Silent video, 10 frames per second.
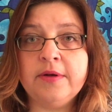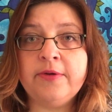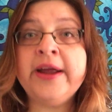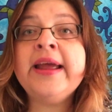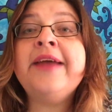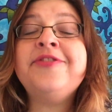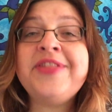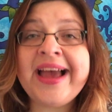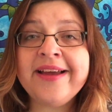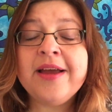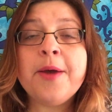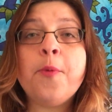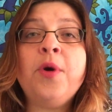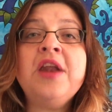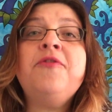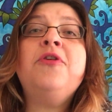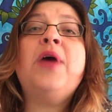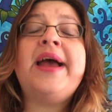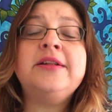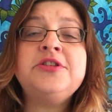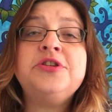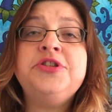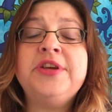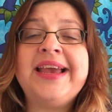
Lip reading: Right? And that, whatever answers you